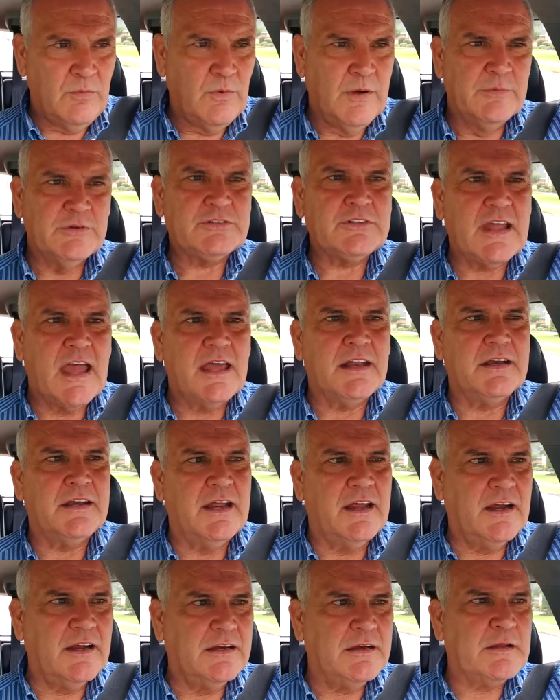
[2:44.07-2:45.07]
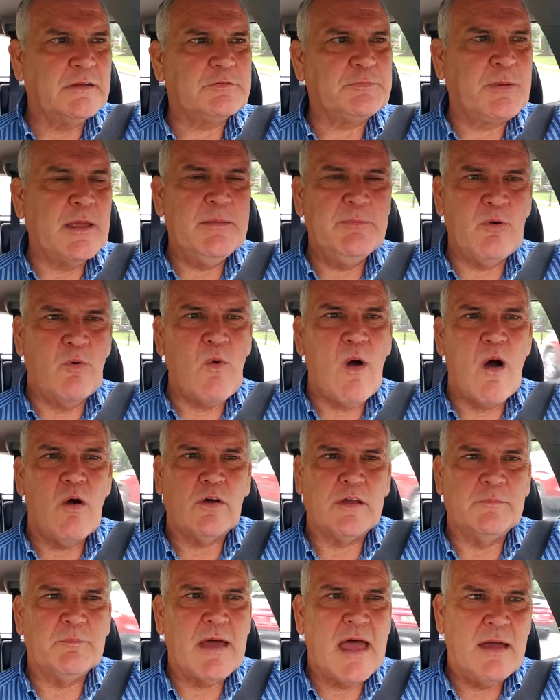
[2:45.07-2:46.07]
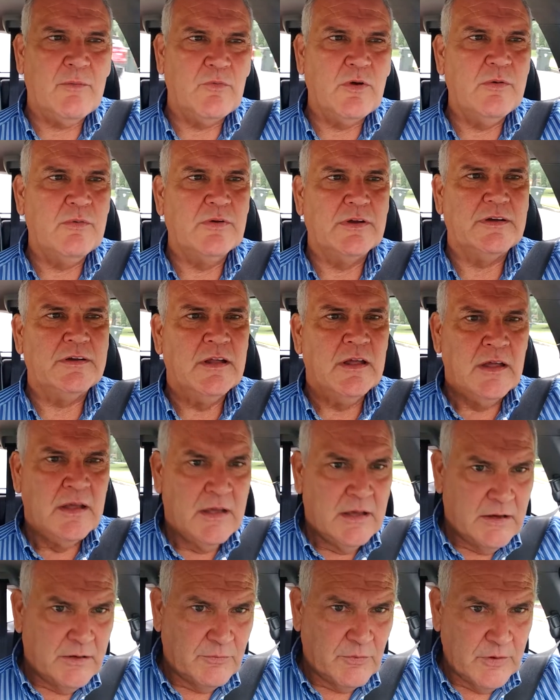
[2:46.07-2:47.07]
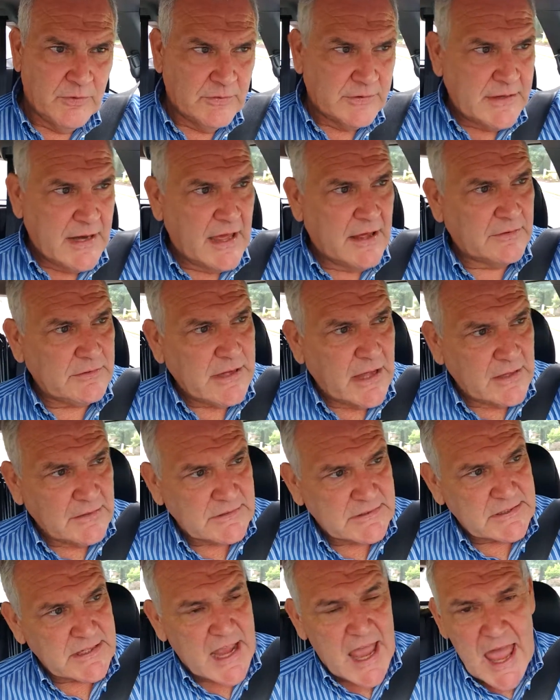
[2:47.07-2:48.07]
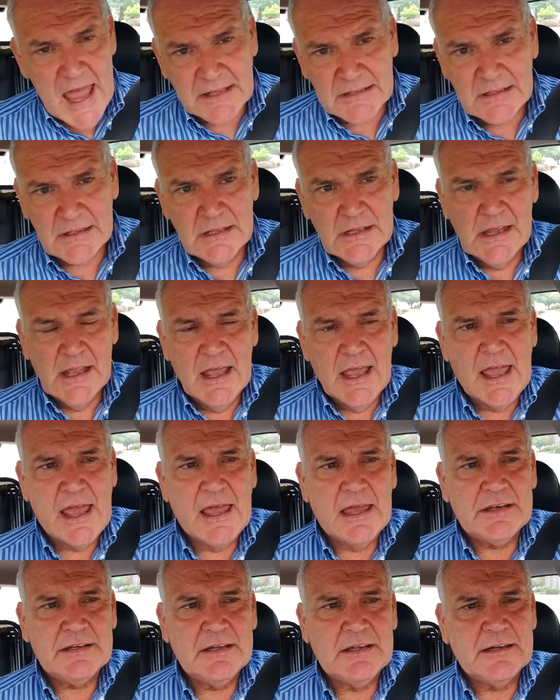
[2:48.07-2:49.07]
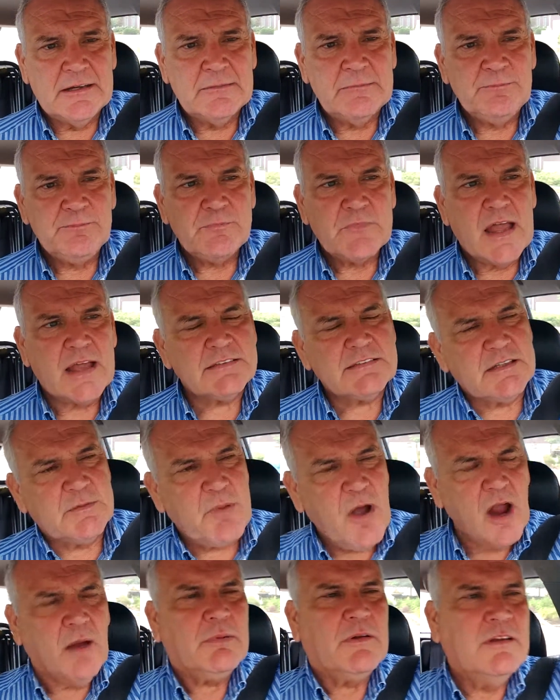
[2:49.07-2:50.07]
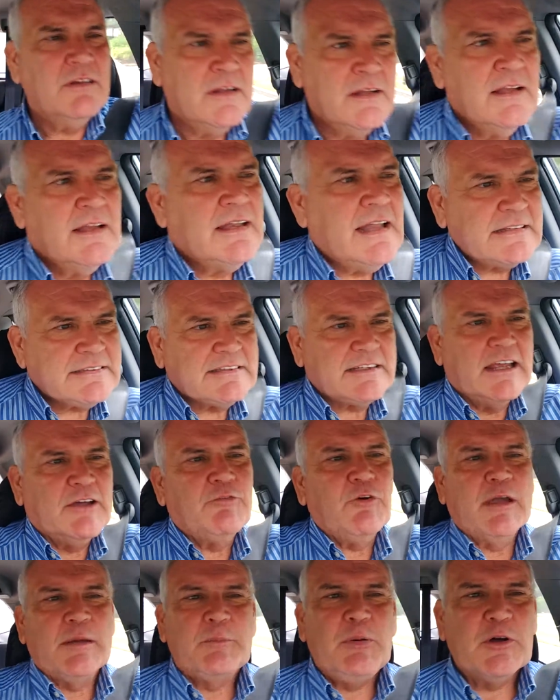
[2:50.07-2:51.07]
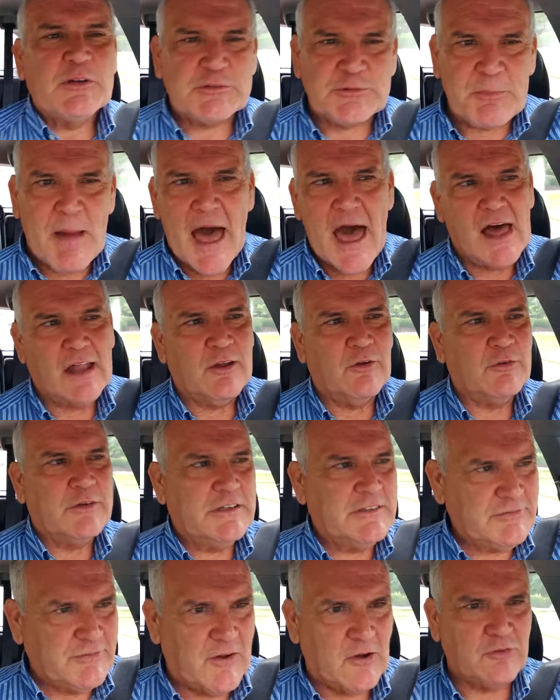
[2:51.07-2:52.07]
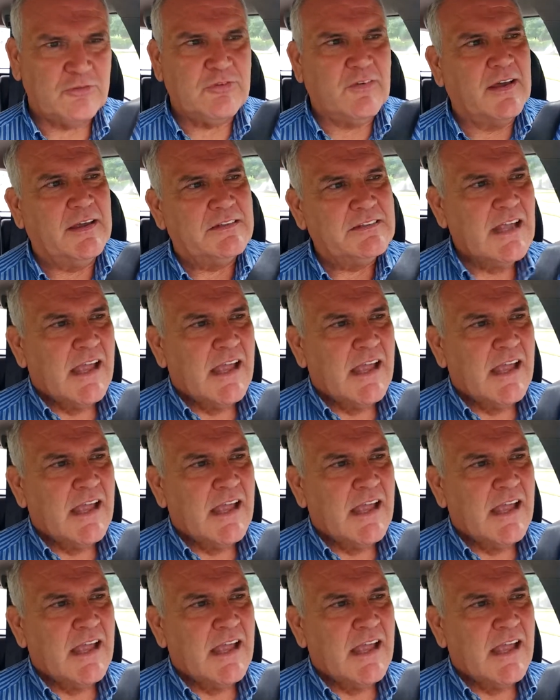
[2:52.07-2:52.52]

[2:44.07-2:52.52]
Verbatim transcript: we were standing there, and there's people walking by, and we were in we were in downtown Seattle, and uh, I said, Barbara. Let's see if we can put a smile on these folks' face.